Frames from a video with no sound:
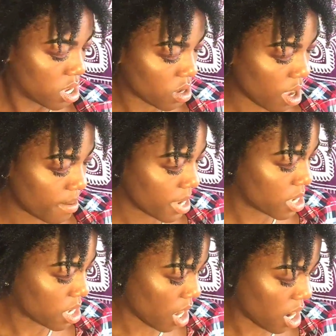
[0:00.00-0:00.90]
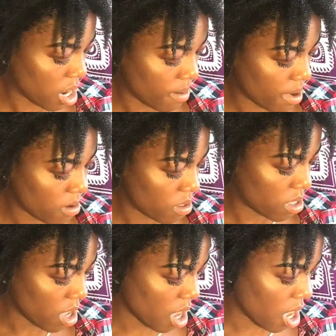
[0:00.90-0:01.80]
So I'm excited about
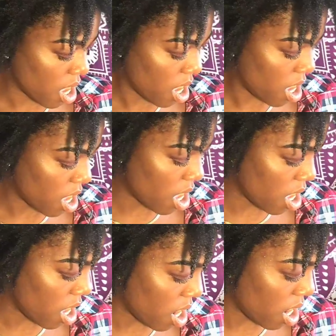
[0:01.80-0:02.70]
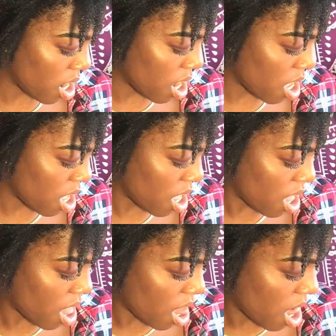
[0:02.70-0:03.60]
that.
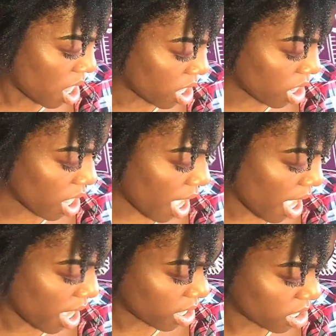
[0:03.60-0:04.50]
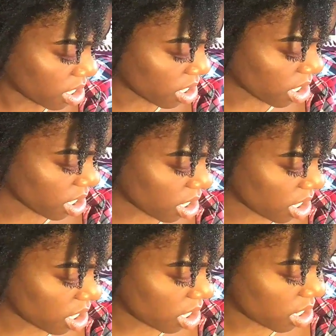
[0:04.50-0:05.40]
And
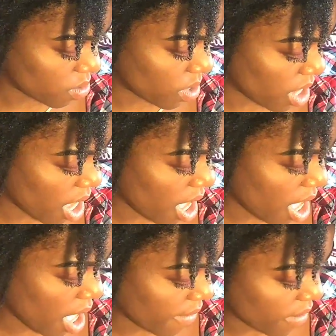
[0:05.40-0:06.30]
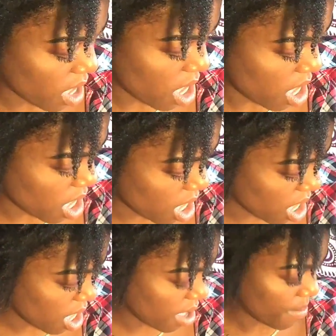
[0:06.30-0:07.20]
lastly, we have
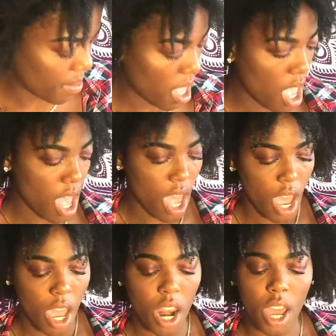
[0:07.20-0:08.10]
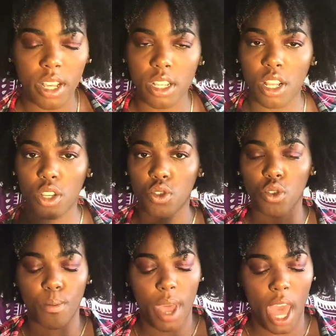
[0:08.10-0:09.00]
here a nice little
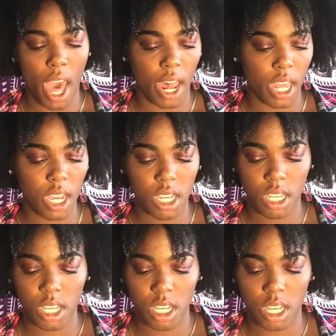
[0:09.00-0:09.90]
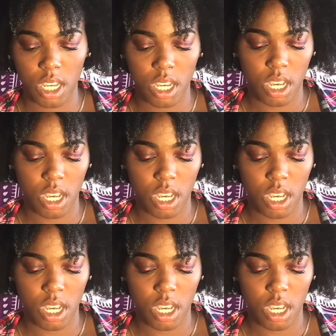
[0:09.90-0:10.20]
palette,